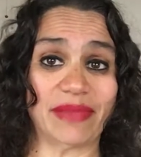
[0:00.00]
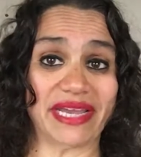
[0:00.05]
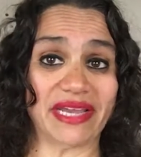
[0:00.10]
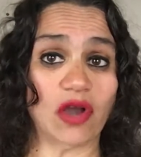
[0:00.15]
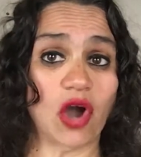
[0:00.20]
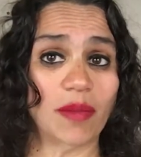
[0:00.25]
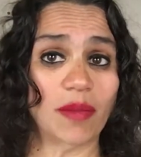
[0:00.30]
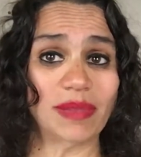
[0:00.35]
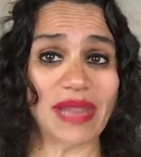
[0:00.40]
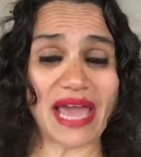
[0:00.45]
my
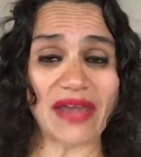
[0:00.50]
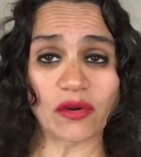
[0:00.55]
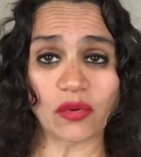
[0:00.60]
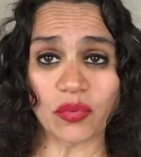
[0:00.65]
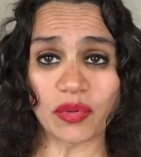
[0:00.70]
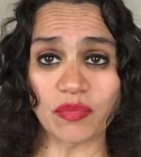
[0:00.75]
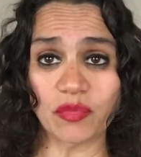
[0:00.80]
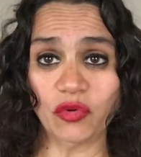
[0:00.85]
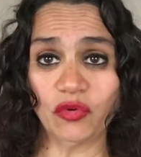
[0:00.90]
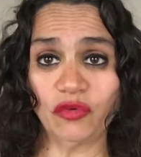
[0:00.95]
gallbladder
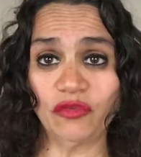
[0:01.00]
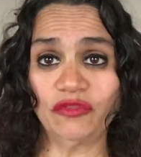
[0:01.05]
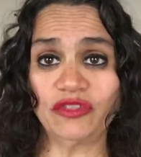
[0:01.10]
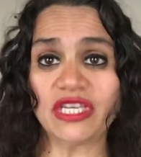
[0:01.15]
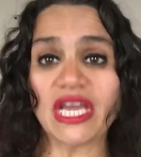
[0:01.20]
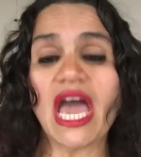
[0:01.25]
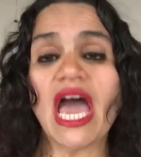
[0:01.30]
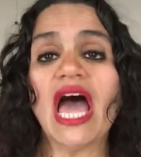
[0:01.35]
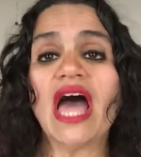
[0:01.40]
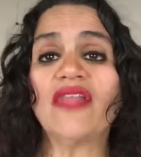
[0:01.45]

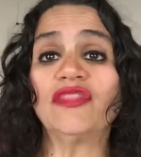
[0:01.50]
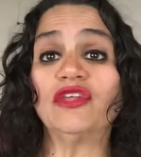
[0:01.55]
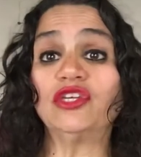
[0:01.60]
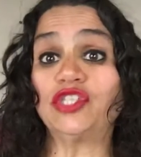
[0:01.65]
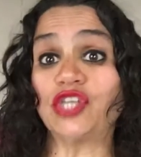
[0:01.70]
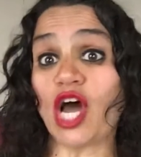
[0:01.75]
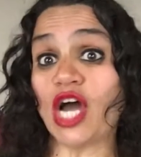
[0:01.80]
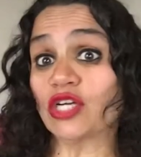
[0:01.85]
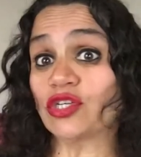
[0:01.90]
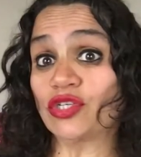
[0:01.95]
removed. The
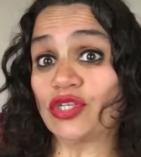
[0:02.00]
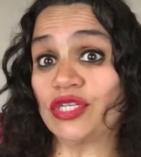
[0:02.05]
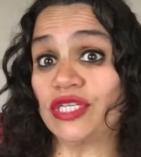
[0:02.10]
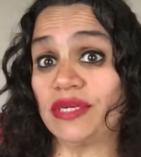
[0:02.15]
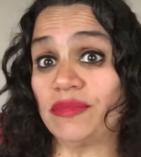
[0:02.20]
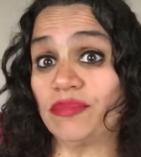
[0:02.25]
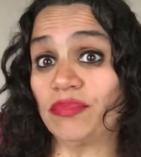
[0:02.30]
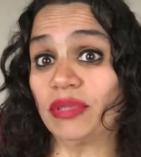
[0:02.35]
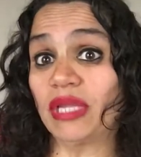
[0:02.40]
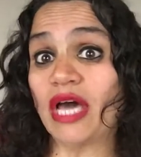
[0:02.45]
doctor
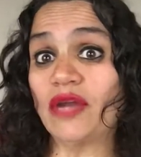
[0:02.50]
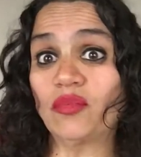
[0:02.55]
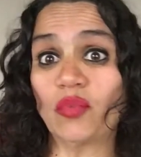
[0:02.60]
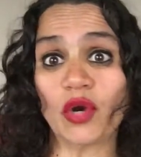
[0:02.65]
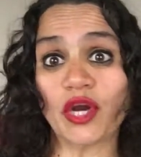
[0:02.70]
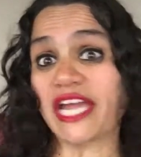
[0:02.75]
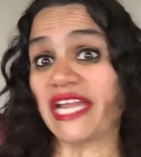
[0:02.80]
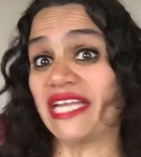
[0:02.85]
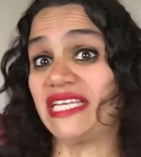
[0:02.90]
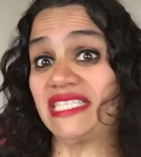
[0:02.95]
did blood
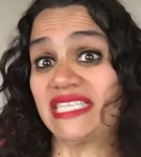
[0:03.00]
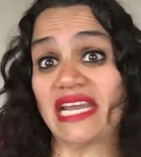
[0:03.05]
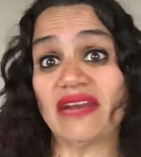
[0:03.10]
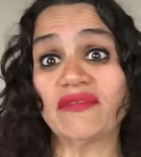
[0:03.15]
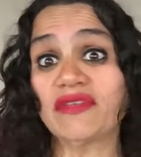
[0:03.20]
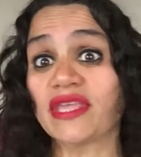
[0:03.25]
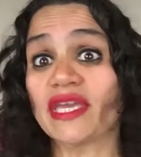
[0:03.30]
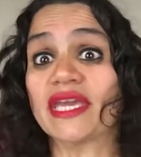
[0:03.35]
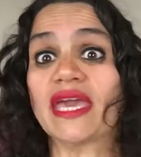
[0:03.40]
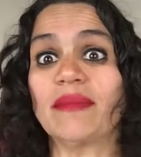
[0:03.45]
work and he said
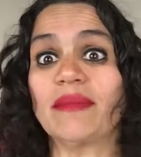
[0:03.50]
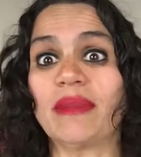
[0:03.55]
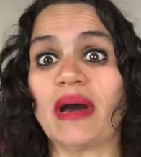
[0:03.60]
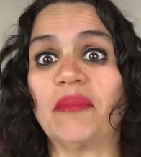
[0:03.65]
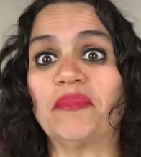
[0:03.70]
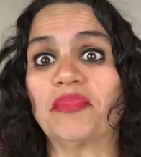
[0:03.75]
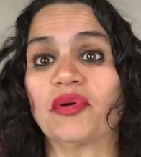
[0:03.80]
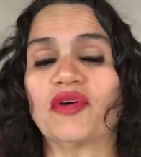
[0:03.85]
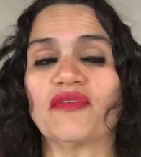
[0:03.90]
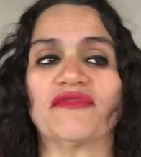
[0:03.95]
everything came
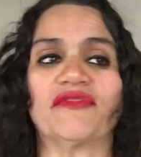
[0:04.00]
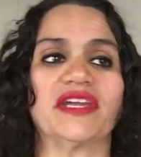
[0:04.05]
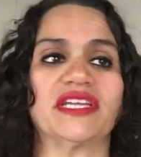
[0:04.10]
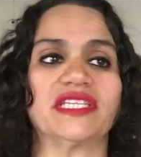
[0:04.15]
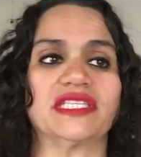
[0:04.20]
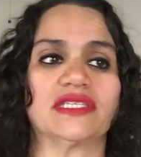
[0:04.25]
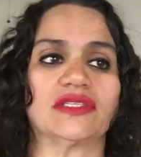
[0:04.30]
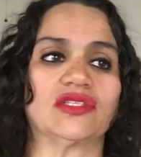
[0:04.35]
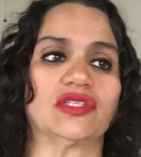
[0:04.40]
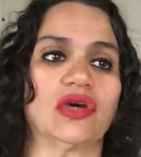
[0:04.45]
out
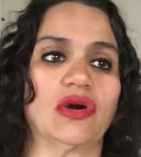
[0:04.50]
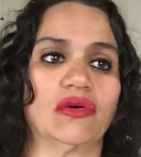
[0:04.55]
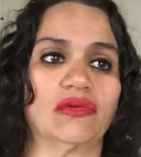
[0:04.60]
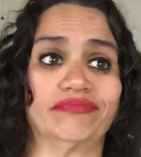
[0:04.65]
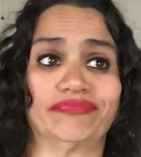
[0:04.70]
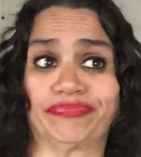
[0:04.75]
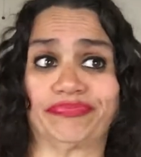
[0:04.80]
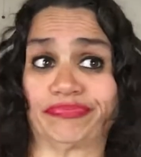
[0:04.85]
perfect. So,